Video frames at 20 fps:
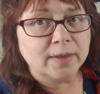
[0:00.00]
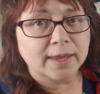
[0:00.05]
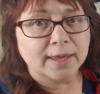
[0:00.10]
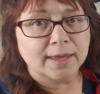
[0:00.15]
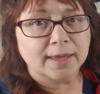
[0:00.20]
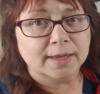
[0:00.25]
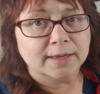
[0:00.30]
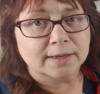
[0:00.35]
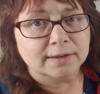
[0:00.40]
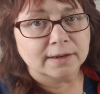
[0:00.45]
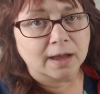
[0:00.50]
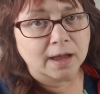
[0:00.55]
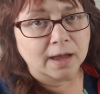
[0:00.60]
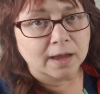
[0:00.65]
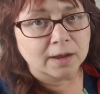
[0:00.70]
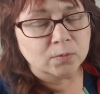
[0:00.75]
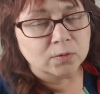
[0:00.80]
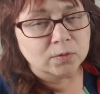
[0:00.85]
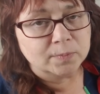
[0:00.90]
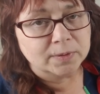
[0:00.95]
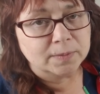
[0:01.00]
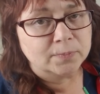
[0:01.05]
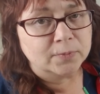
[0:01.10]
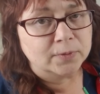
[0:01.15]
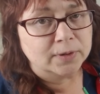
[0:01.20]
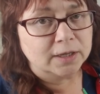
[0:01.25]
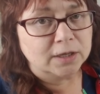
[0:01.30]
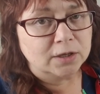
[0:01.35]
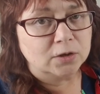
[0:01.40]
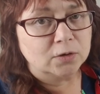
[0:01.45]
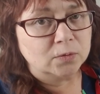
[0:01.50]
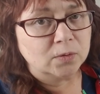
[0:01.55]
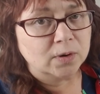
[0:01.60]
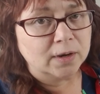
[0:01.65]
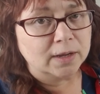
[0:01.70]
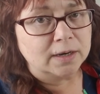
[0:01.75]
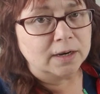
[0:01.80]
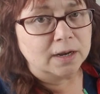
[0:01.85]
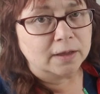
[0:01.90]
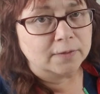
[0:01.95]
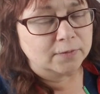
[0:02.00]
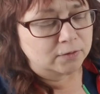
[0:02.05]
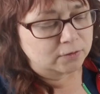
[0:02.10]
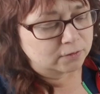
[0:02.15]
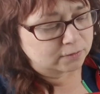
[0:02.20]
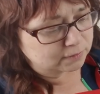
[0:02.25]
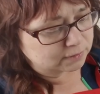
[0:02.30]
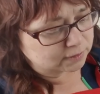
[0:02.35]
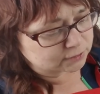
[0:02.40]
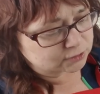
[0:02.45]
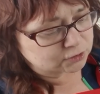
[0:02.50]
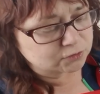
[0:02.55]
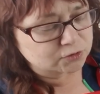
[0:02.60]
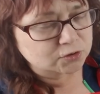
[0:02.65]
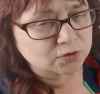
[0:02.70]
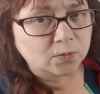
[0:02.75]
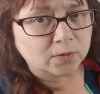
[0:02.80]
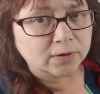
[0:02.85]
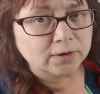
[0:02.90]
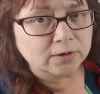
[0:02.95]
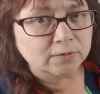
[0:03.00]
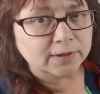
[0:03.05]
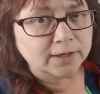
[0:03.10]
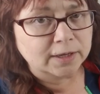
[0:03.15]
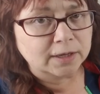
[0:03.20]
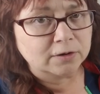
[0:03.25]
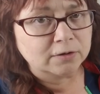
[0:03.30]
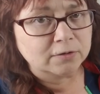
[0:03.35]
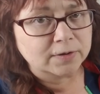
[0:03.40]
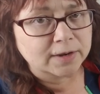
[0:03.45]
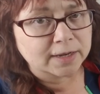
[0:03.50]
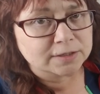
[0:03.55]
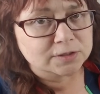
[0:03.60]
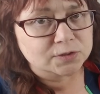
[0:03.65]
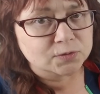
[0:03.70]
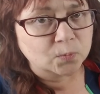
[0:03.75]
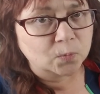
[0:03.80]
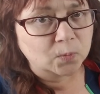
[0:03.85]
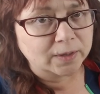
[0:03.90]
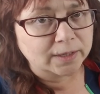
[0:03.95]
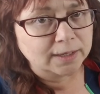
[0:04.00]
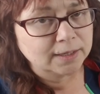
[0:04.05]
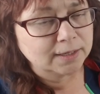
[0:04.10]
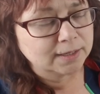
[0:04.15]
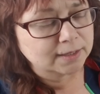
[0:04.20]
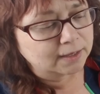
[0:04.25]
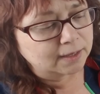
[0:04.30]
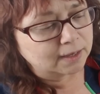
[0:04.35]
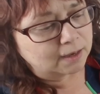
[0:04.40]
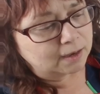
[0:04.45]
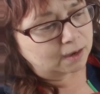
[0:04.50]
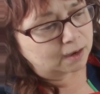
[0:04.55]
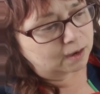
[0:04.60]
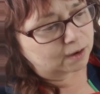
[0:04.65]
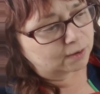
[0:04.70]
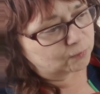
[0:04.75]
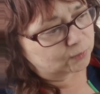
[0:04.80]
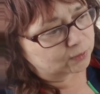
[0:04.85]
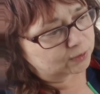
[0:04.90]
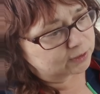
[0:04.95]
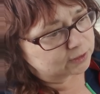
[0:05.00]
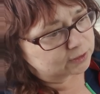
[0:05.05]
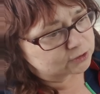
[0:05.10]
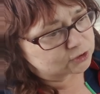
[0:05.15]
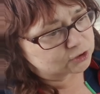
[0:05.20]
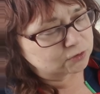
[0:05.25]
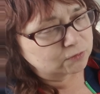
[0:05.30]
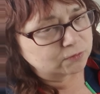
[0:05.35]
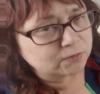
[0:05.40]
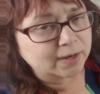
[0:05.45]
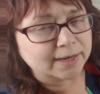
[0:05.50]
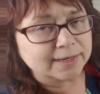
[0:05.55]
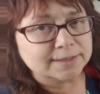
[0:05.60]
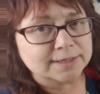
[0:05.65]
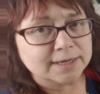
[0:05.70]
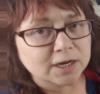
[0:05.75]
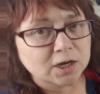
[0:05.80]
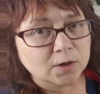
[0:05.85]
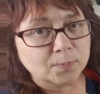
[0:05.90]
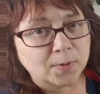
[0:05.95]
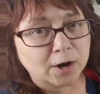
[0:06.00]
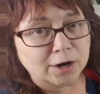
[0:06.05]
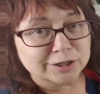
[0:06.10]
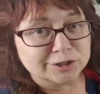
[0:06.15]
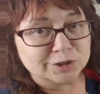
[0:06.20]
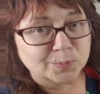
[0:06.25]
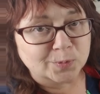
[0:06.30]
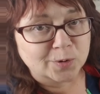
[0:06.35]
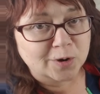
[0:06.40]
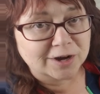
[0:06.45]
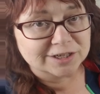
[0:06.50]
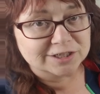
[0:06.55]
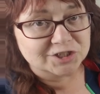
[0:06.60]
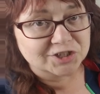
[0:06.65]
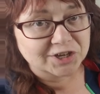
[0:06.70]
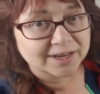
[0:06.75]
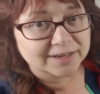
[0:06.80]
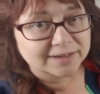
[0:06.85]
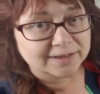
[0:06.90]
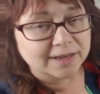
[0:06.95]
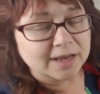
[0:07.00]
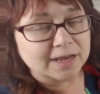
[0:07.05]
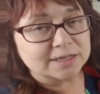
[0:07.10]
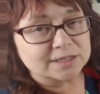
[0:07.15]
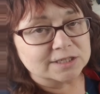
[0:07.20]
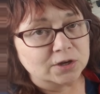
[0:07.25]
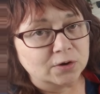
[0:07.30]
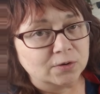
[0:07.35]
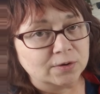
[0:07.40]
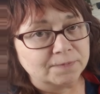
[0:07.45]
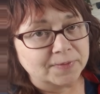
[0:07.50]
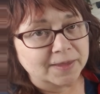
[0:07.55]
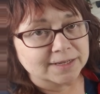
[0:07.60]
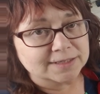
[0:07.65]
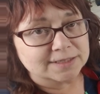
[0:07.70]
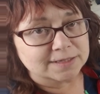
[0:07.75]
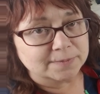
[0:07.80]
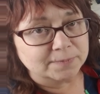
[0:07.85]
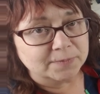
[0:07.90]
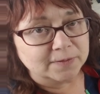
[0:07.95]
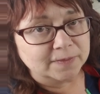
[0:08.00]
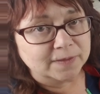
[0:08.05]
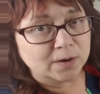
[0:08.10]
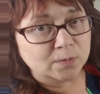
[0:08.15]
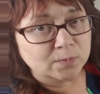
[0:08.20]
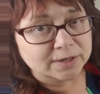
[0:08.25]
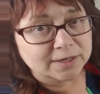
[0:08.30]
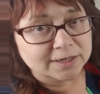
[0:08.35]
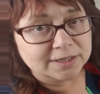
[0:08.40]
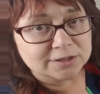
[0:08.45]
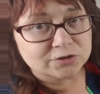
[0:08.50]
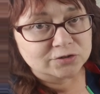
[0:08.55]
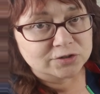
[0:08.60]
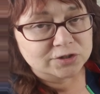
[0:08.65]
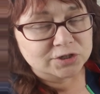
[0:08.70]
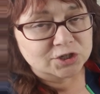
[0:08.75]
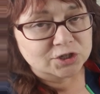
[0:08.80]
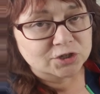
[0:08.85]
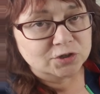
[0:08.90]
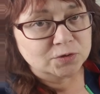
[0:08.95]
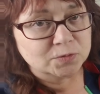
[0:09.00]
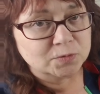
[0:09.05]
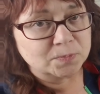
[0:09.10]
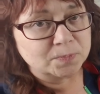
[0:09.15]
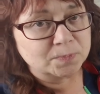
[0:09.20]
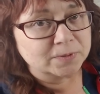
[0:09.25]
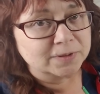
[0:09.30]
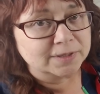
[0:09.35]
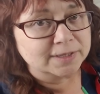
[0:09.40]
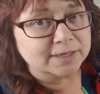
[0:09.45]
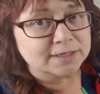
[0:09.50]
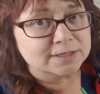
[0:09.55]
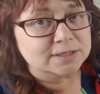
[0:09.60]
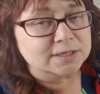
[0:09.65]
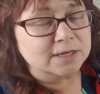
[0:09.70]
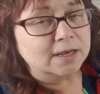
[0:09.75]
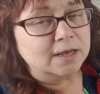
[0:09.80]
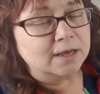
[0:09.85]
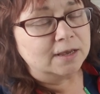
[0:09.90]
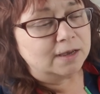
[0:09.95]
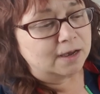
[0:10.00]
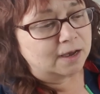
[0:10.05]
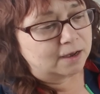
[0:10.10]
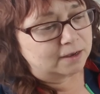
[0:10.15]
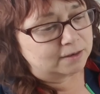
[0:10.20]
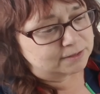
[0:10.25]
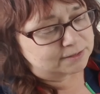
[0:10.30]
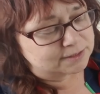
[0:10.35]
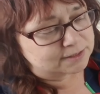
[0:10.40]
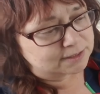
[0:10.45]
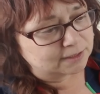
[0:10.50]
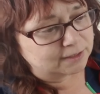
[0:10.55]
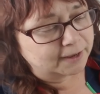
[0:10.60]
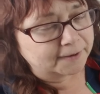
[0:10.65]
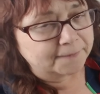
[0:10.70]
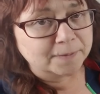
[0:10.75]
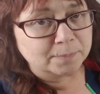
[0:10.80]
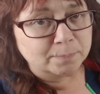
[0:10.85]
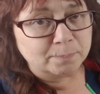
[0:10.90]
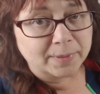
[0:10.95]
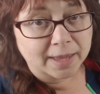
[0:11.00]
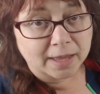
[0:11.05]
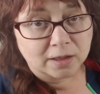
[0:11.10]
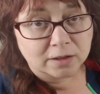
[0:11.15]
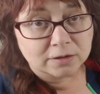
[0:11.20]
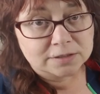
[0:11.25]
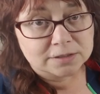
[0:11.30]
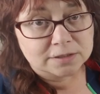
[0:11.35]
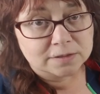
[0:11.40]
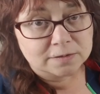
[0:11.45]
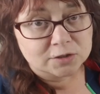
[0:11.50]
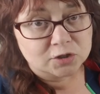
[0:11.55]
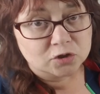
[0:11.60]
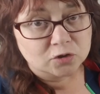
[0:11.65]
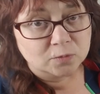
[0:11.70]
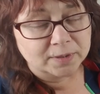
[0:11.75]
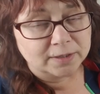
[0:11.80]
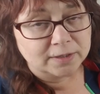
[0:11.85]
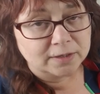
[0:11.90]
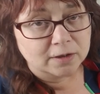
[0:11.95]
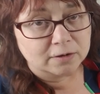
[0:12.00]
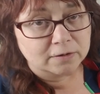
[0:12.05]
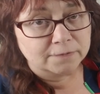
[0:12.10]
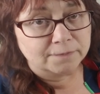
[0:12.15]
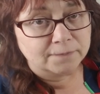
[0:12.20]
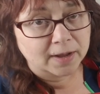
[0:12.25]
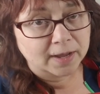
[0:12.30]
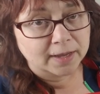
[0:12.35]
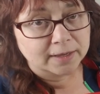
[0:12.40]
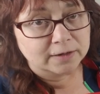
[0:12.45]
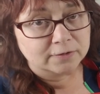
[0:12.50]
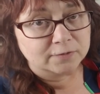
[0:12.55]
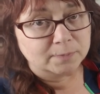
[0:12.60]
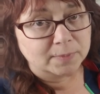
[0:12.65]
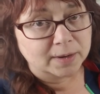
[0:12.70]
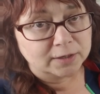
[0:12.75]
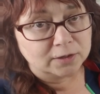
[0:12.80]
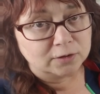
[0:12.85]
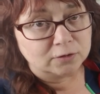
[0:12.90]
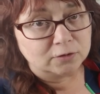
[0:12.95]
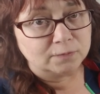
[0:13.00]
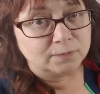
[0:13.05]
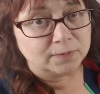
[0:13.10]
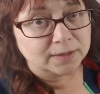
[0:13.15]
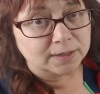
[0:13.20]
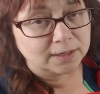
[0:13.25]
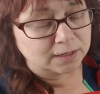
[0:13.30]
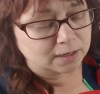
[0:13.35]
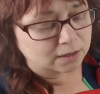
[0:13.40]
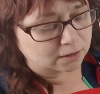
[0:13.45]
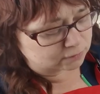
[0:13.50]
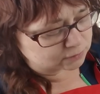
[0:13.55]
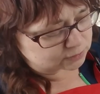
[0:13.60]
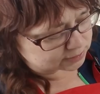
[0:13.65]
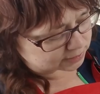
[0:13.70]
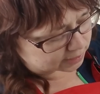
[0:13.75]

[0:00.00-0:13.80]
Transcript: and I will be bringing you another tutorial here next week. Uh, we're going to do a decoupage project, so if that's something that would interest you, please uh, select the bell so that you'll be notified of my new videos.